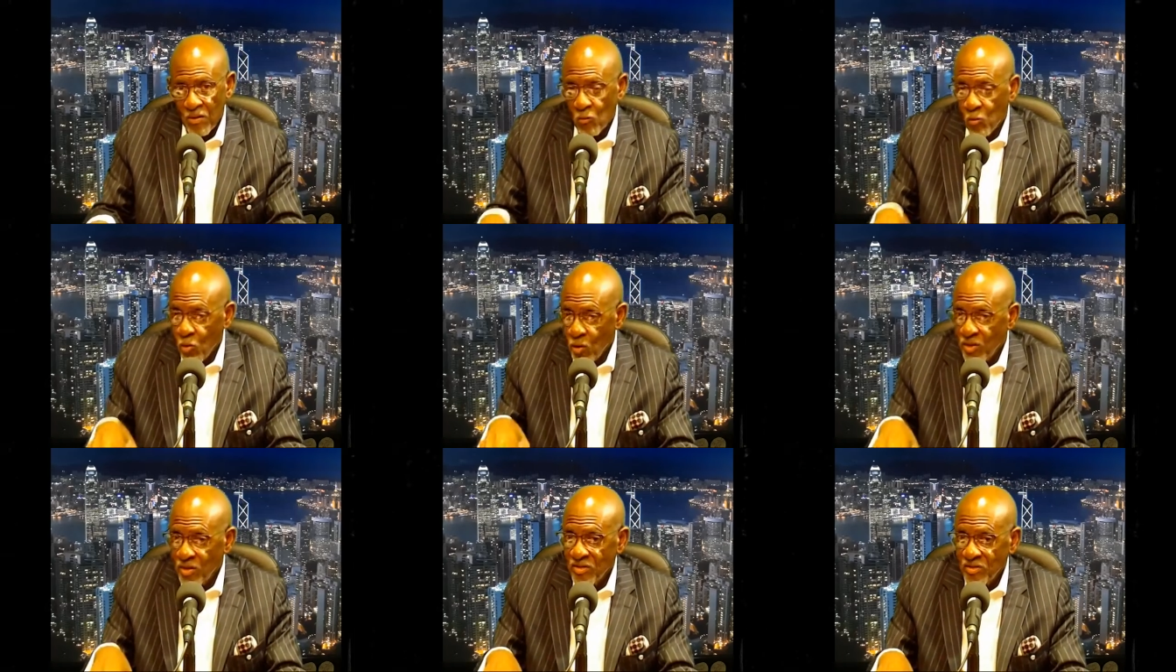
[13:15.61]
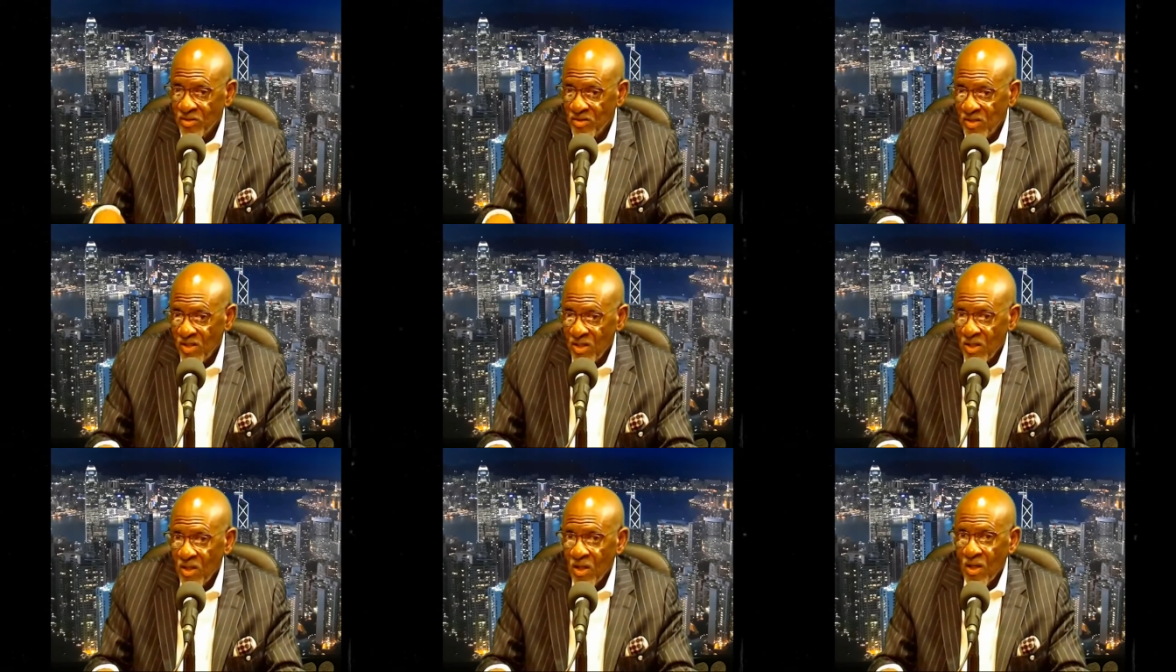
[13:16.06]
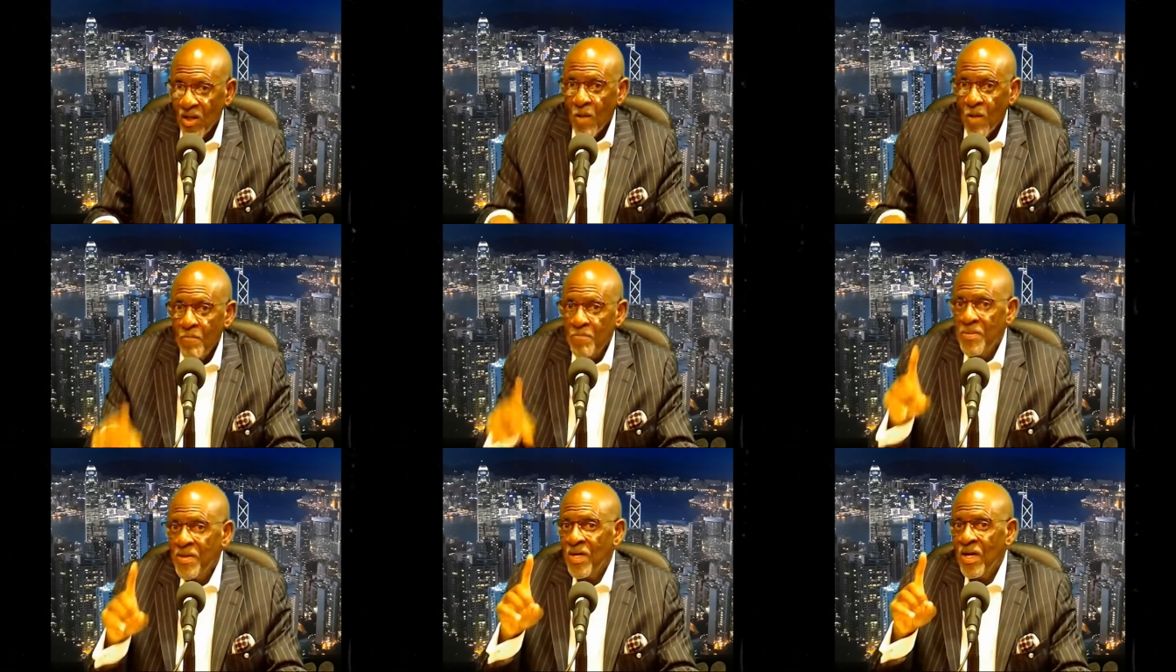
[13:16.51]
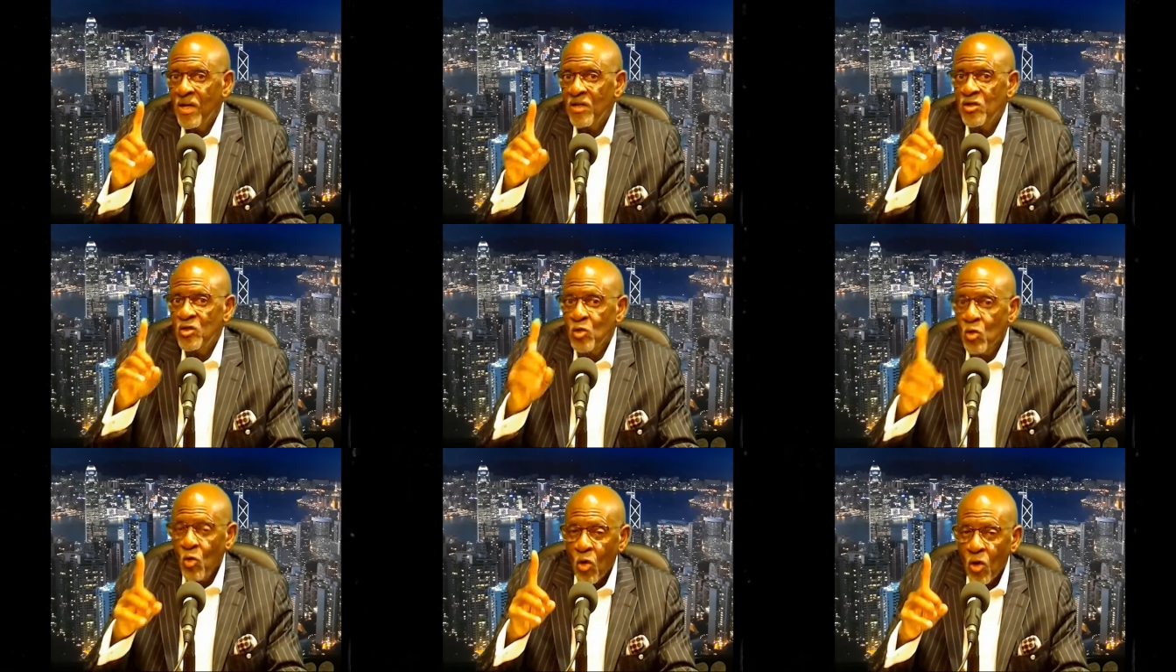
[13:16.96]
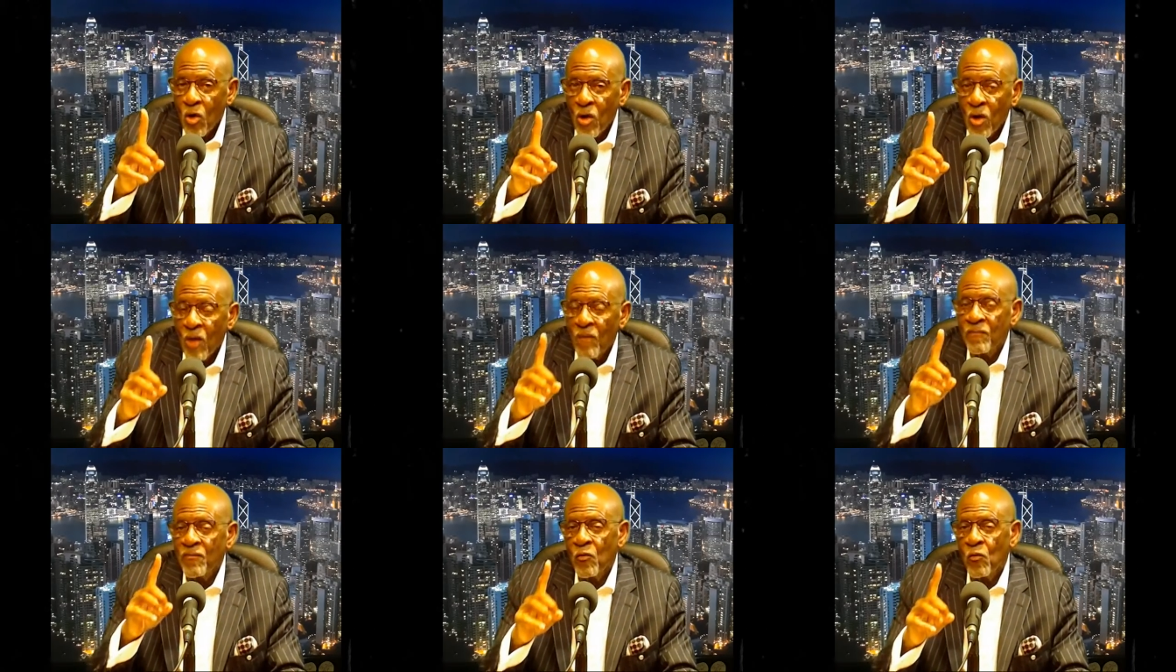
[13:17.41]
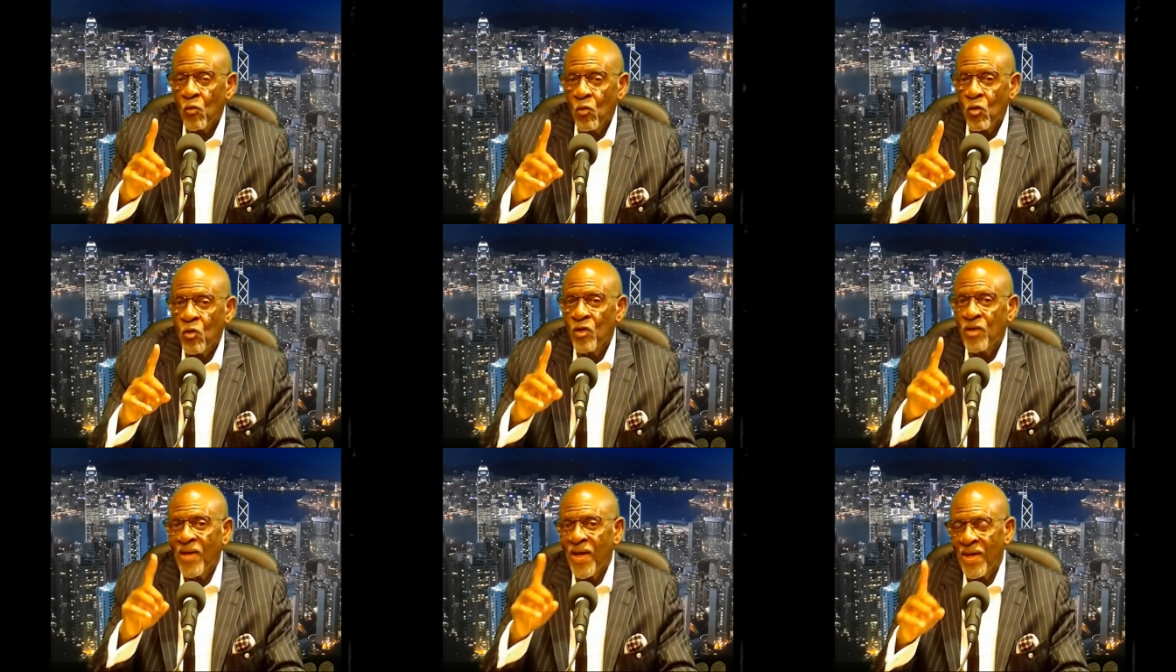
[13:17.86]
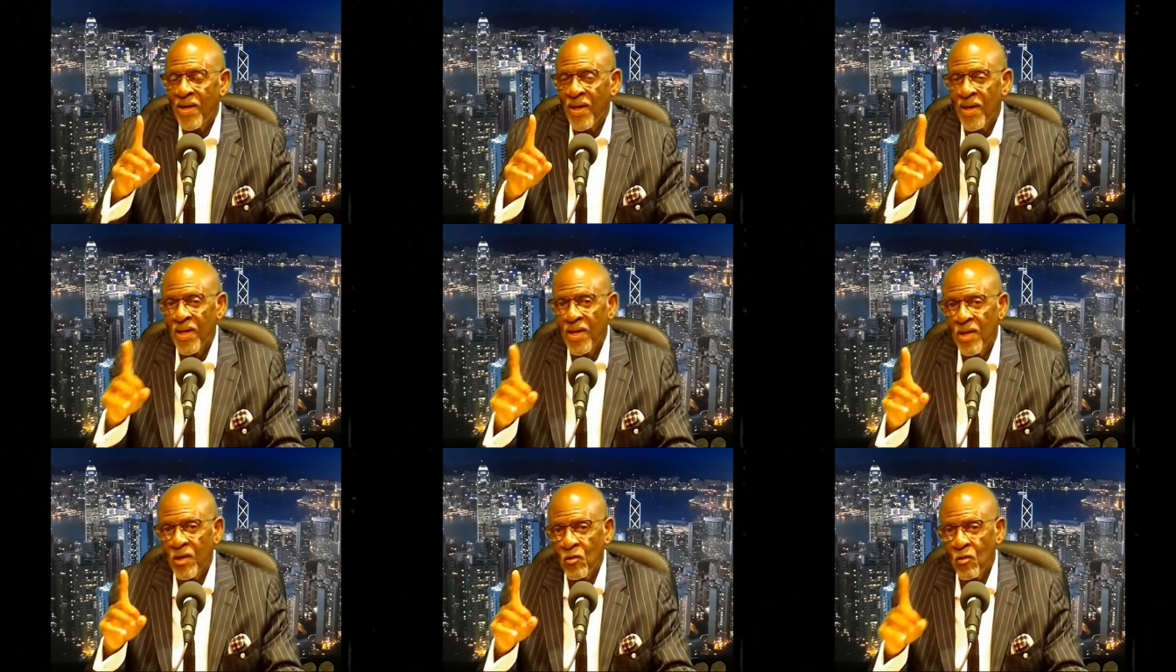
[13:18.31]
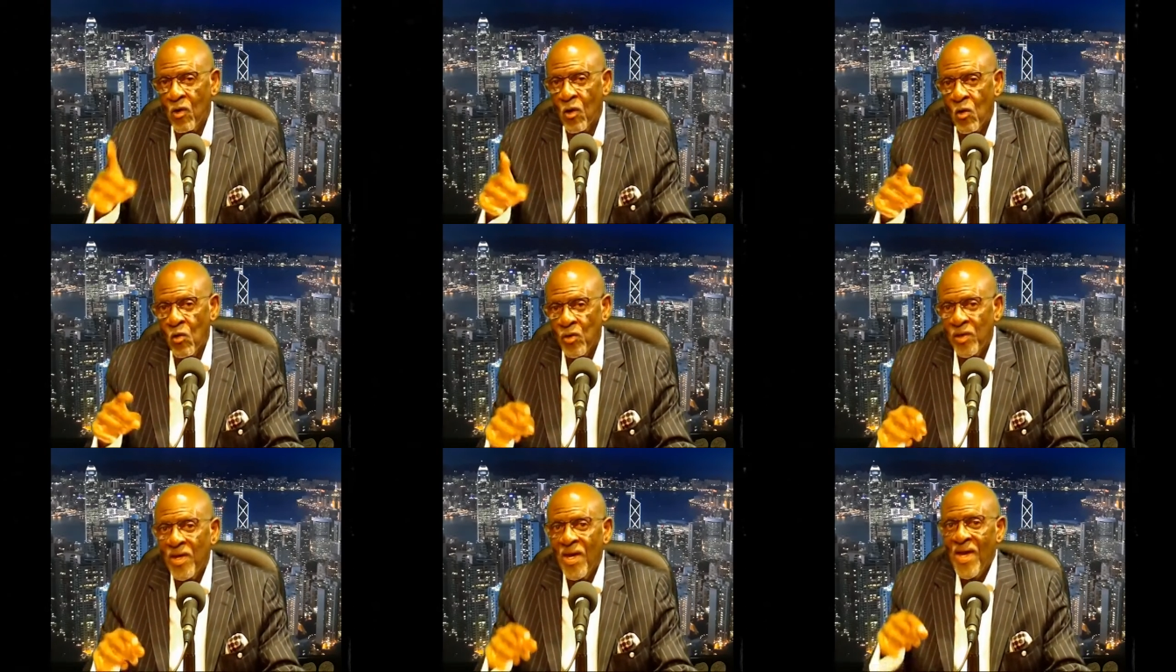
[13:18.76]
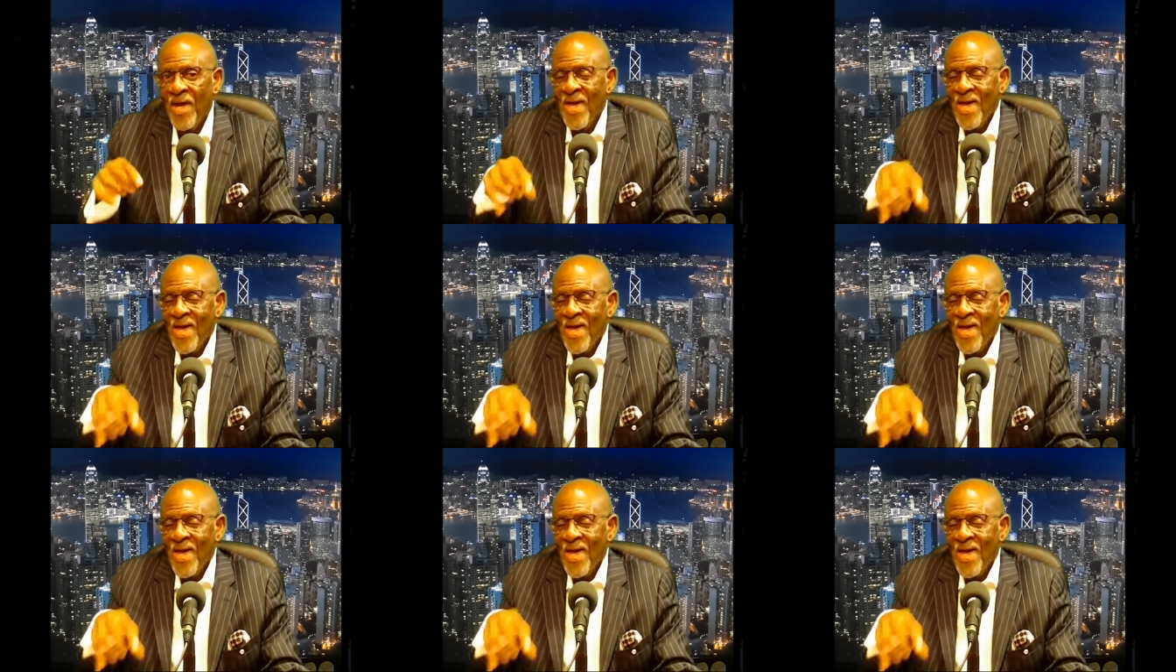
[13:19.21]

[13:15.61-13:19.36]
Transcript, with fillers: what does he say? Be a doer of the word and a hearer only.